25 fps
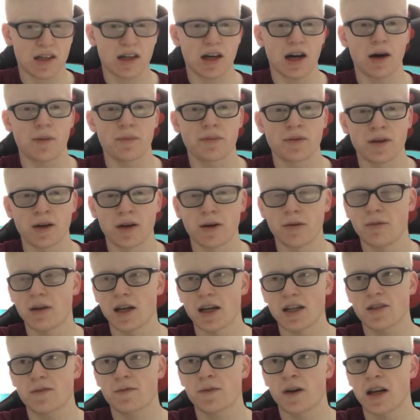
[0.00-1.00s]
cup that,
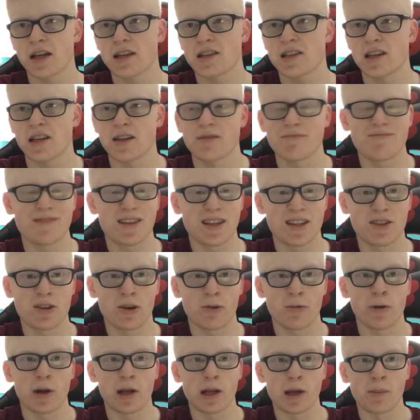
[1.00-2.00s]
let's face it, is
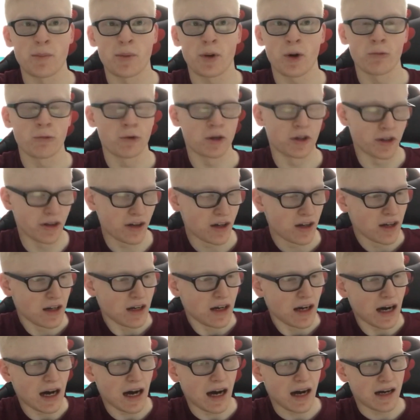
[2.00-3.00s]
not really important,
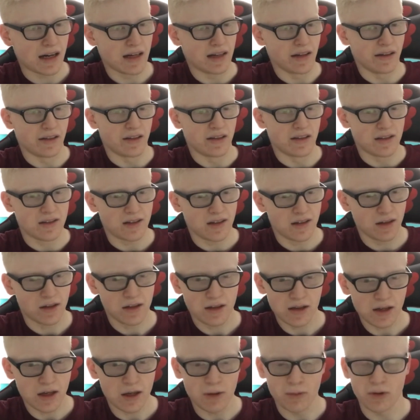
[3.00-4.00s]
and
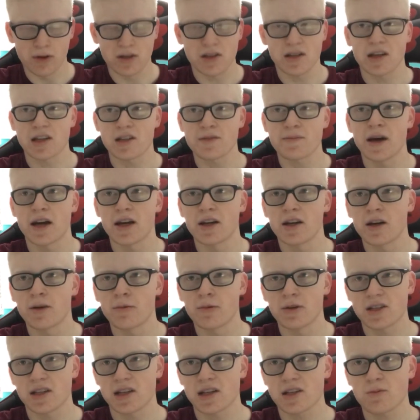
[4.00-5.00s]
it was against
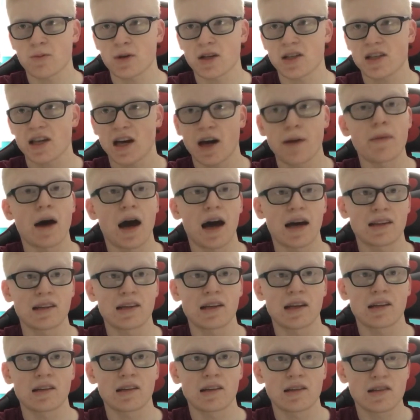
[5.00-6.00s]
West Ham at the
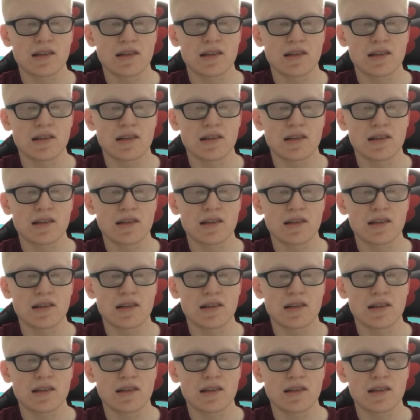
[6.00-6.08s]
London